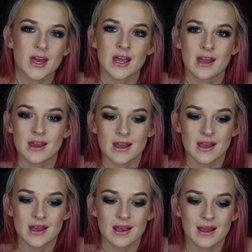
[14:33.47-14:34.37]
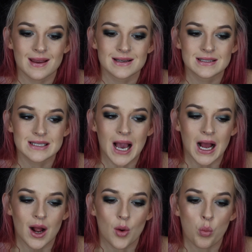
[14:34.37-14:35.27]
and yeah,
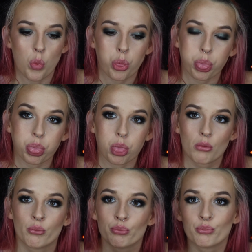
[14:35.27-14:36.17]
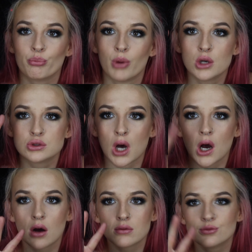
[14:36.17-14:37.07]
peace
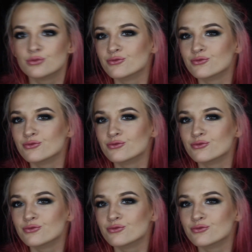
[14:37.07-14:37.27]
out.